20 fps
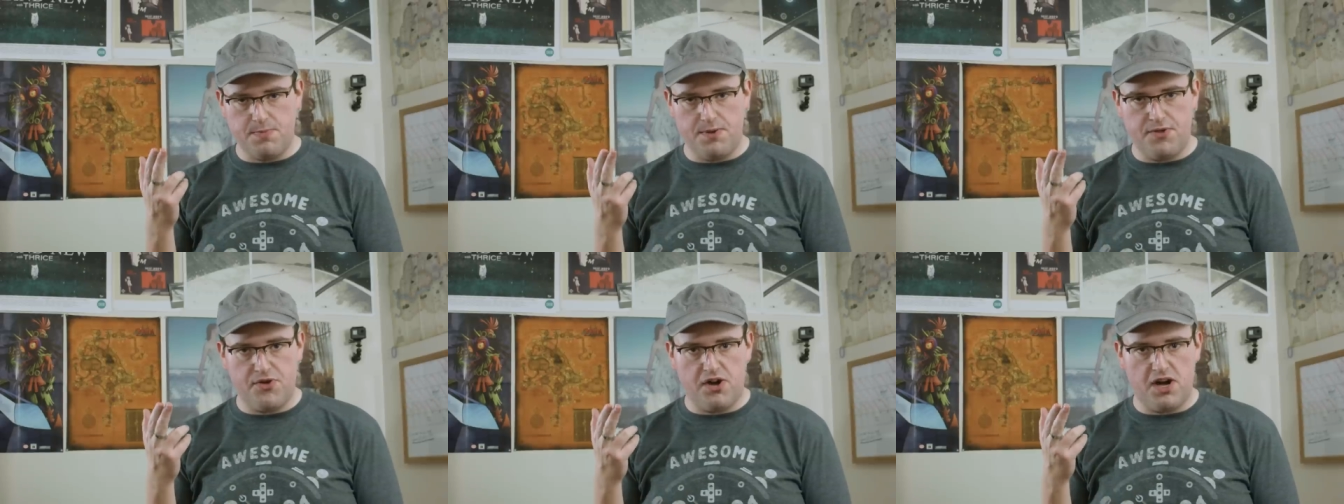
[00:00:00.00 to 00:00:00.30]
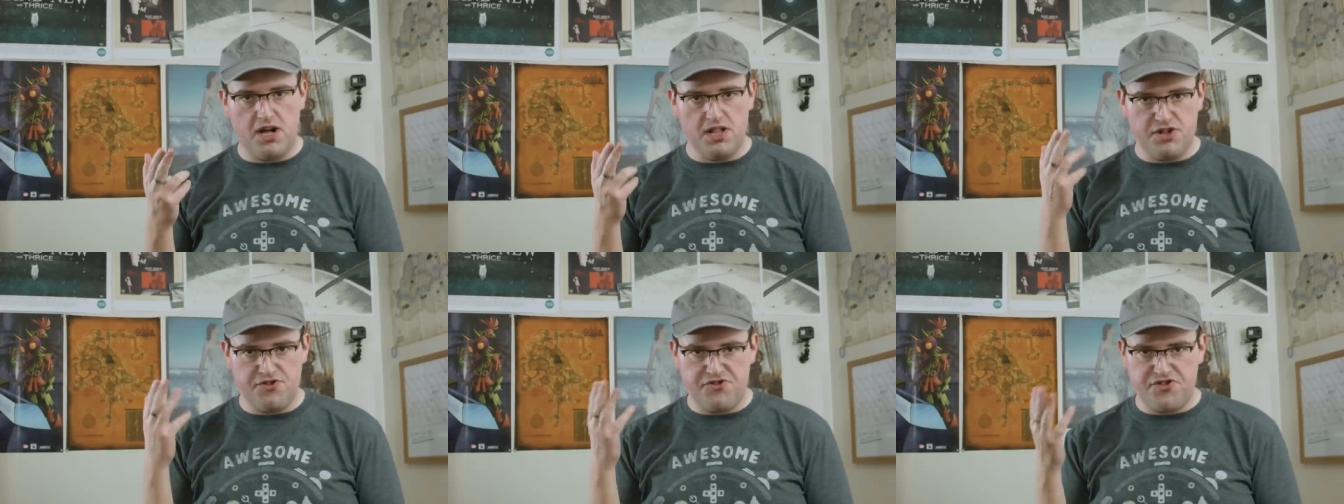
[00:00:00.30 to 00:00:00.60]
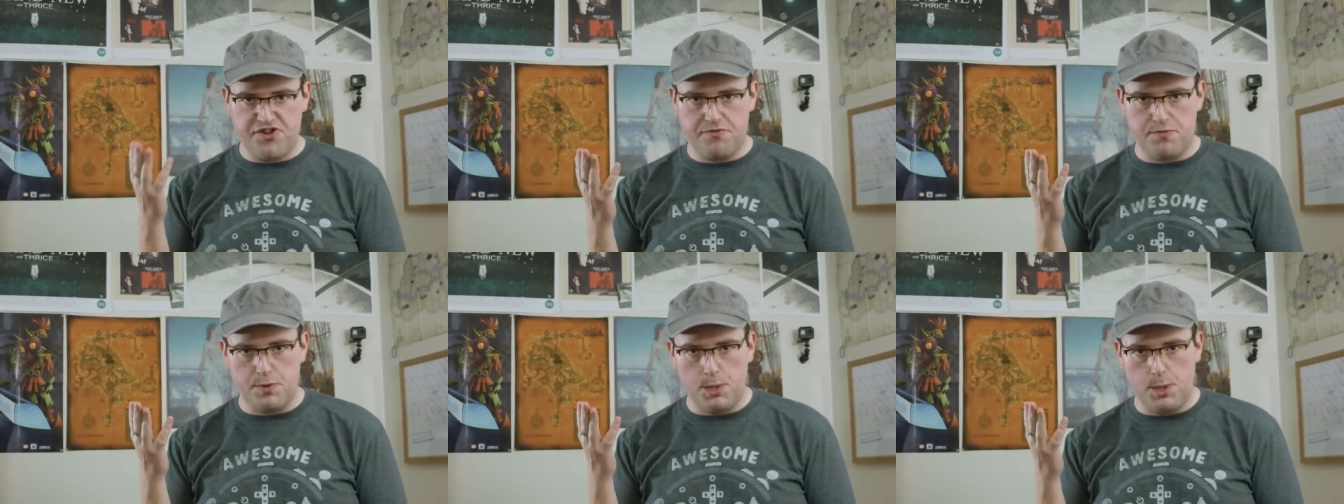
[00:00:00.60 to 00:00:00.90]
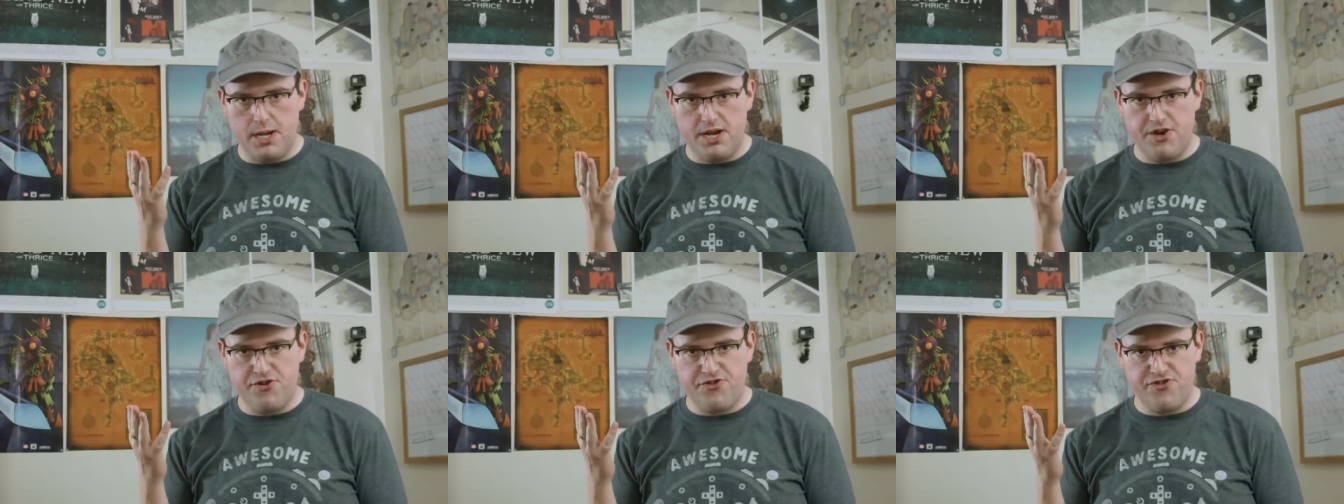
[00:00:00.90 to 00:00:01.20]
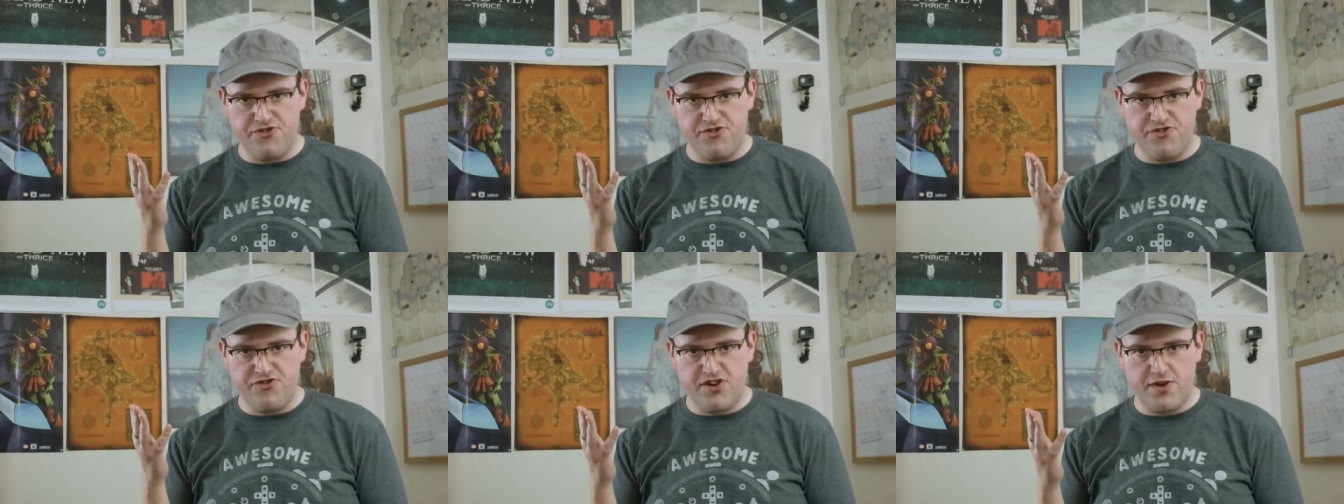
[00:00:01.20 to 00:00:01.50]
mythology,
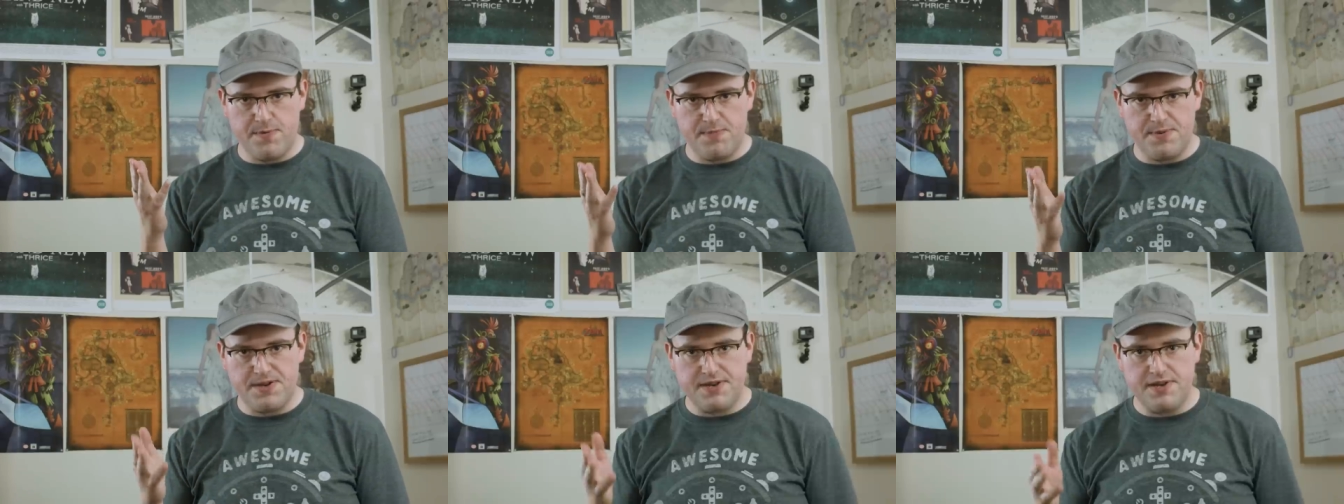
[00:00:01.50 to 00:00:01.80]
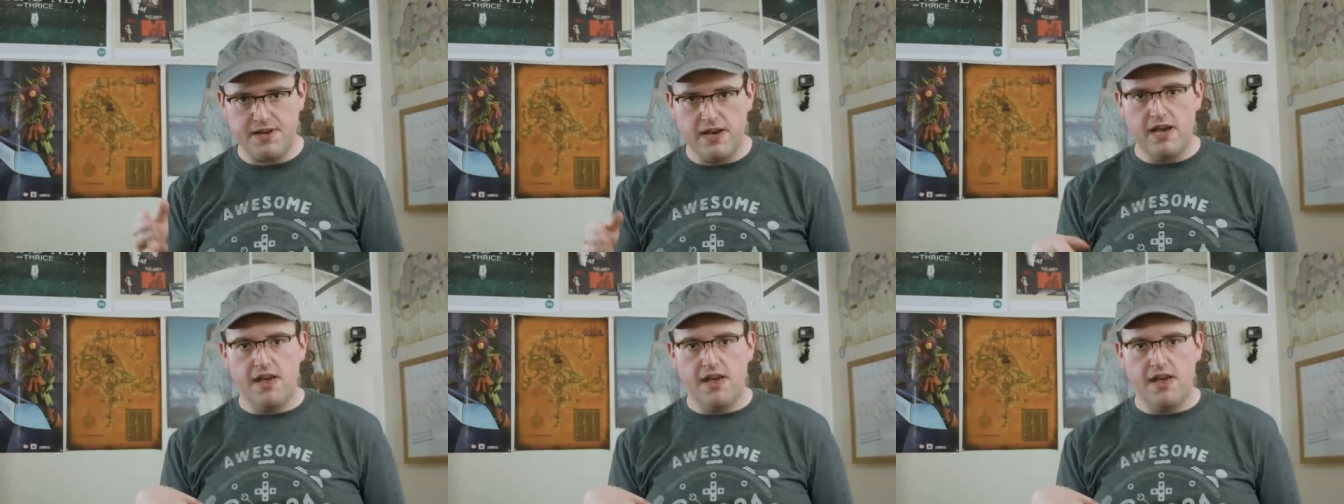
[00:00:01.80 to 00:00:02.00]
relationships.